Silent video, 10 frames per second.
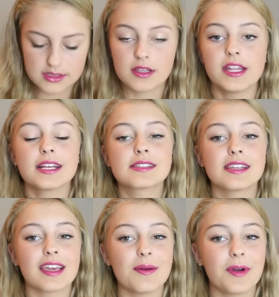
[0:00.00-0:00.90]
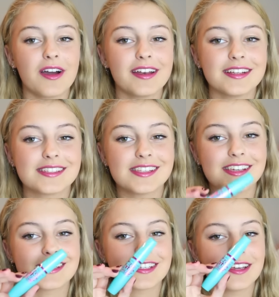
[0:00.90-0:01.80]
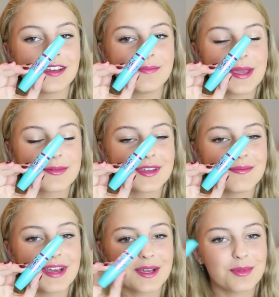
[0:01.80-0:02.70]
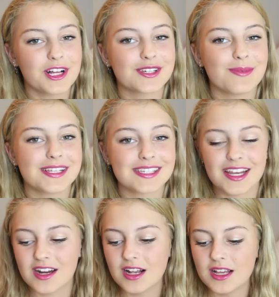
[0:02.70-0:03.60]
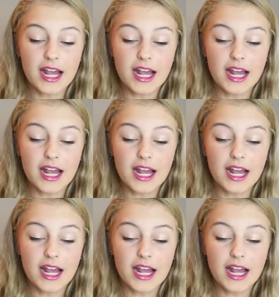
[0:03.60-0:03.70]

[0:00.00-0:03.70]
So the next thing I bought is this Maybelline Mega Plush Mascara.